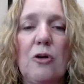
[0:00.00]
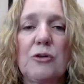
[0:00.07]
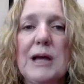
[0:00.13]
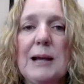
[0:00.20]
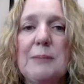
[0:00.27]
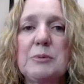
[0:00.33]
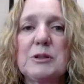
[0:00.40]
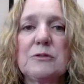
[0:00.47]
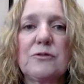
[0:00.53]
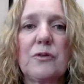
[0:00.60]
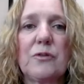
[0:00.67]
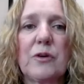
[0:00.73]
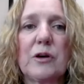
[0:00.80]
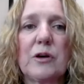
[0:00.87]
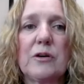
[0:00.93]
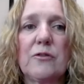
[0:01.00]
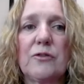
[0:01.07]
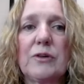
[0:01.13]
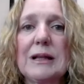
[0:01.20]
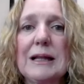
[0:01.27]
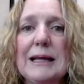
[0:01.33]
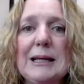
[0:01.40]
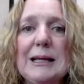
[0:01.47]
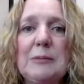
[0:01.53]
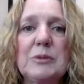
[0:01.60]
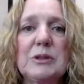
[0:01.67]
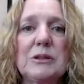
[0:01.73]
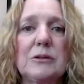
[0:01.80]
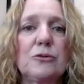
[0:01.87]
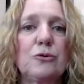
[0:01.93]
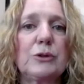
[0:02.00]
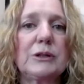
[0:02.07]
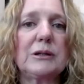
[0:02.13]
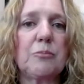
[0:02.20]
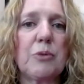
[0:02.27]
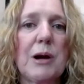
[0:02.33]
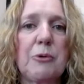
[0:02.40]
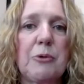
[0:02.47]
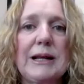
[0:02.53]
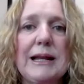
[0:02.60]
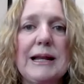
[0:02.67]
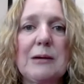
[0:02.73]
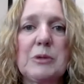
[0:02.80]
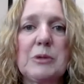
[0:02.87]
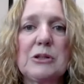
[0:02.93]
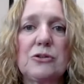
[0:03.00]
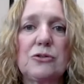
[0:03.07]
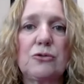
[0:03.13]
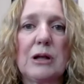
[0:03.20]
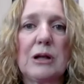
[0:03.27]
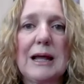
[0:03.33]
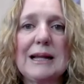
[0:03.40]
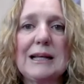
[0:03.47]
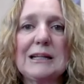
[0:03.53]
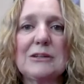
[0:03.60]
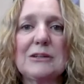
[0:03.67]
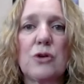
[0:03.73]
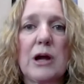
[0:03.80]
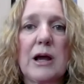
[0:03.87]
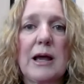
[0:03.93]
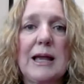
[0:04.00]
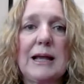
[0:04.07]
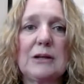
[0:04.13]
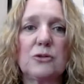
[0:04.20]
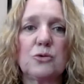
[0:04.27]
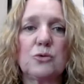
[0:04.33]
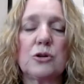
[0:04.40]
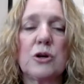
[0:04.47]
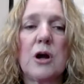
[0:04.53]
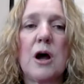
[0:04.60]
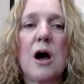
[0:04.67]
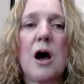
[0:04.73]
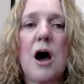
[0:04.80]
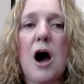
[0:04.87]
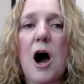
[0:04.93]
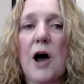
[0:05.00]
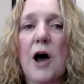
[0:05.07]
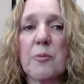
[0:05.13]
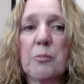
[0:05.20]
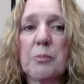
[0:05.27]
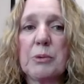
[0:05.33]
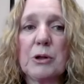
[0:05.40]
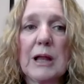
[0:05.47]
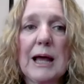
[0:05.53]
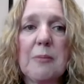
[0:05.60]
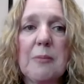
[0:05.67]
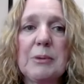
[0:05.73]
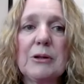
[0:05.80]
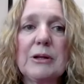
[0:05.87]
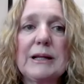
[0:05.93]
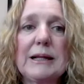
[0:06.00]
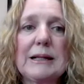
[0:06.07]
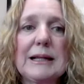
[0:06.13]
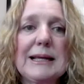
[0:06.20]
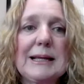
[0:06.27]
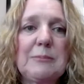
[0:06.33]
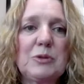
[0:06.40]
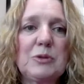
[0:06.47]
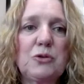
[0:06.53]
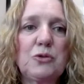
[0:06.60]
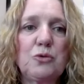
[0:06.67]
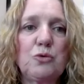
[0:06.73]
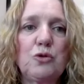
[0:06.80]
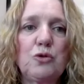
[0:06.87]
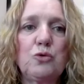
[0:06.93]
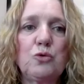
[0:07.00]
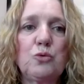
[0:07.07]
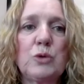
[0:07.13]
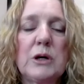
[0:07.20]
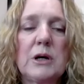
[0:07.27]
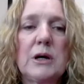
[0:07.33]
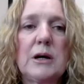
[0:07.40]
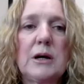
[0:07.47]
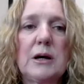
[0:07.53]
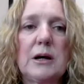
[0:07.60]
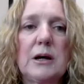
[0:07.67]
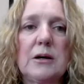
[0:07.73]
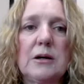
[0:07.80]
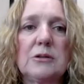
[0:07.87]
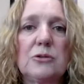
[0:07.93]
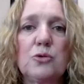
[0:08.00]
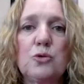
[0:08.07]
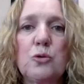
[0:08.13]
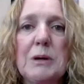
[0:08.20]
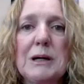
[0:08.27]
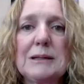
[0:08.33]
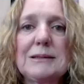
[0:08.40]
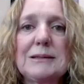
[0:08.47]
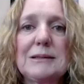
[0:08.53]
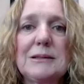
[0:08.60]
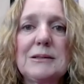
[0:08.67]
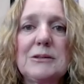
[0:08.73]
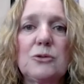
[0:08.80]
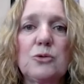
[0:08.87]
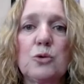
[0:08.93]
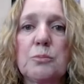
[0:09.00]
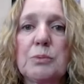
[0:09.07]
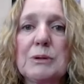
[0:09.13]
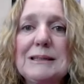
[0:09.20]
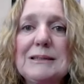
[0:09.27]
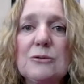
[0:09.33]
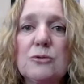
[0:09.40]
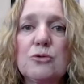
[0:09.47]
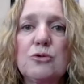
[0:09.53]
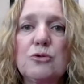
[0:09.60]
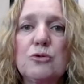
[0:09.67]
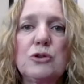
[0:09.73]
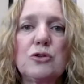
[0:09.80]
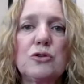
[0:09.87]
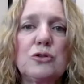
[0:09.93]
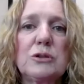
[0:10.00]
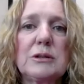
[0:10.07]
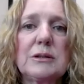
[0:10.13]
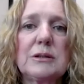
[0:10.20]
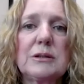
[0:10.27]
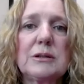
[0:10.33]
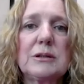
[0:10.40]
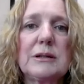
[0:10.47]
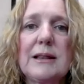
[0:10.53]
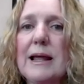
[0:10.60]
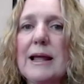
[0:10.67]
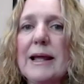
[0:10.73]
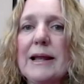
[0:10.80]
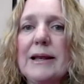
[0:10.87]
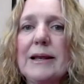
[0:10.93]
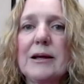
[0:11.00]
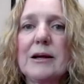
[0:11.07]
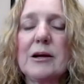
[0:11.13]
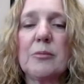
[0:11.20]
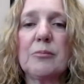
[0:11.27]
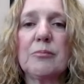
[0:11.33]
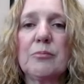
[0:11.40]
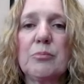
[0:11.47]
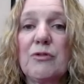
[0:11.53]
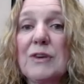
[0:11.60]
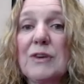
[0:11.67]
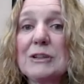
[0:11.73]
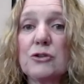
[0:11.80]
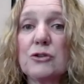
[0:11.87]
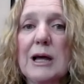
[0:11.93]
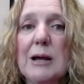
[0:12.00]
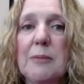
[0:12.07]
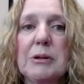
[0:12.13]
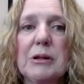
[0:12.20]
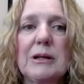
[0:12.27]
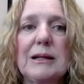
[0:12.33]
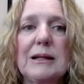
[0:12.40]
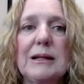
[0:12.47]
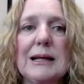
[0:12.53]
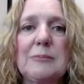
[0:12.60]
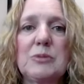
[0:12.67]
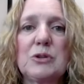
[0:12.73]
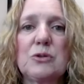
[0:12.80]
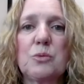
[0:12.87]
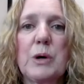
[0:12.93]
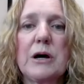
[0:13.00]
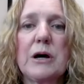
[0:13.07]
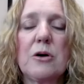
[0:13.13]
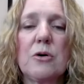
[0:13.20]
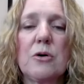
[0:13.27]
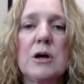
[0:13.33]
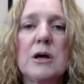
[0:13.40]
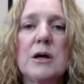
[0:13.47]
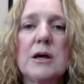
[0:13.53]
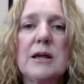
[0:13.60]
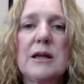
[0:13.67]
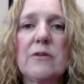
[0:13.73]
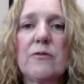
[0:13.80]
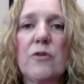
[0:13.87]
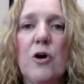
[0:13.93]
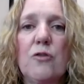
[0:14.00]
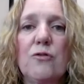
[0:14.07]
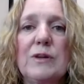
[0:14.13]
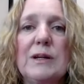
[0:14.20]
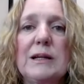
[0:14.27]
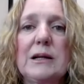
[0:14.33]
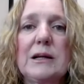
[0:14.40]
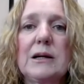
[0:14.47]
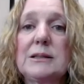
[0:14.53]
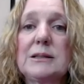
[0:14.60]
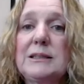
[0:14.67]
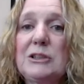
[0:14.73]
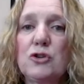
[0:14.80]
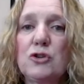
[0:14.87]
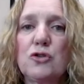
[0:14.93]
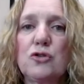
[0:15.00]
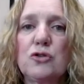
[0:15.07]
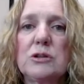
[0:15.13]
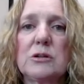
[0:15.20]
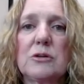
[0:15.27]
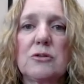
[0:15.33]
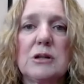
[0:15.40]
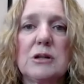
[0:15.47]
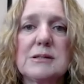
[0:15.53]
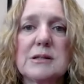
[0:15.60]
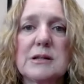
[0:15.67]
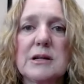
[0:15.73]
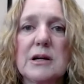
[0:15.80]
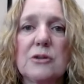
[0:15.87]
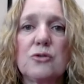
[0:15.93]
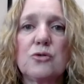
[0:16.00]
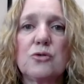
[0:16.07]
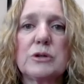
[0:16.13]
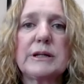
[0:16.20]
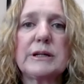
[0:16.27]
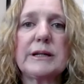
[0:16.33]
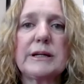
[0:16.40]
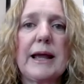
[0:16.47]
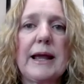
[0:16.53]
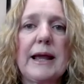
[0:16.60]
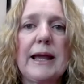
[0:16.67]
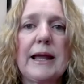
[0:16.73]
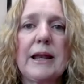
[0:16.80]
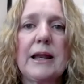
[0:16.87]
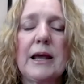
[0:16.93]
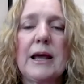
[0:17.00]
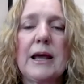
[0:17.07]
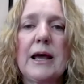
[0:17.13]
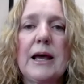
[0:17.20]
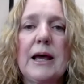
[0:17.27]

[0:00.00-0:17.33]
all types of claims, including property damage due to lightning strikes or automobile liability claims due to school buses or police cruisers, and professional liability claims as well, involving teachers across the country and